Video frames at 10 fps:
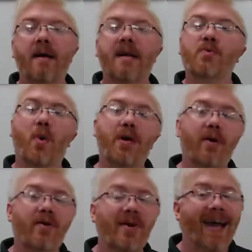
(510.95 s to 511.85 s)
It's
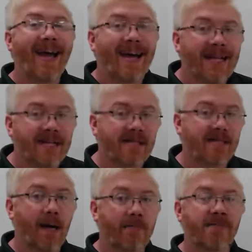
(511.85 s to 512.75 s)
180
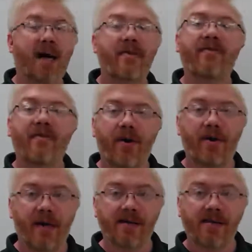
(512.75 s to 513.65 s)
steps on the
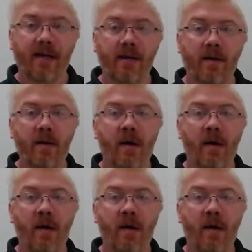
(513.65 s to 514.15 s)
Fahrenheit scale.